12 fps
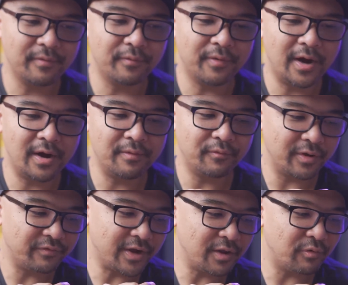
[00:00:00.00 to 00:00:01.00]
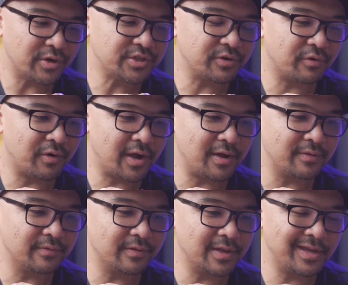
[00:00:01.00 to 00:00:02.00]
one final question
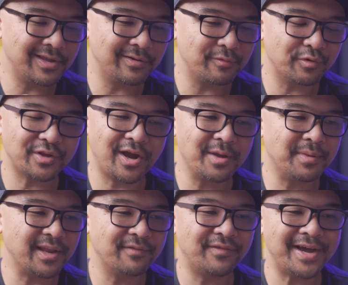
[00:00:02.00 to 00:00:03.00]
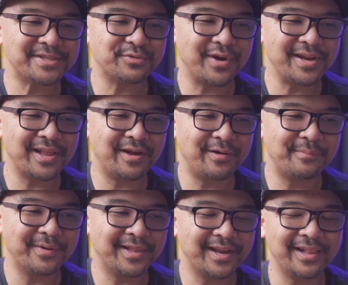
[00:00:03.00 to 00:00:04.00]
around, we're talking about advice right now,
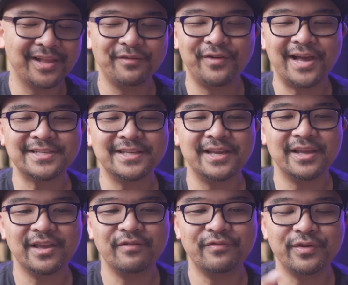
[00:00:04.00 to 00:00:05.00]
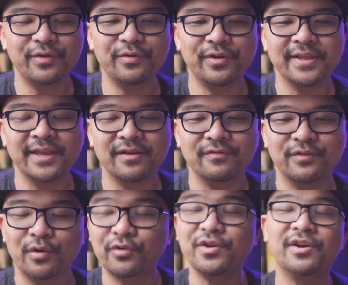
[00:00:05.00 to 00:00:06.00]
but like I love asking if you can give
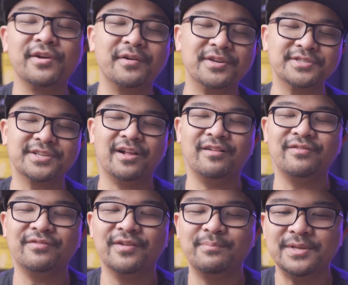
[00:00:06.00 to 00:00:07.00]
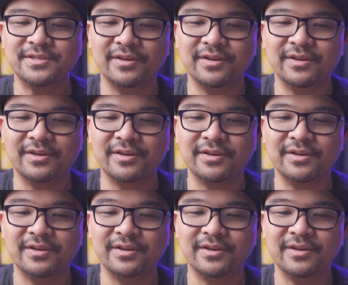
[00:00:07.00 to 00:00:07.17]
your younger self a piece of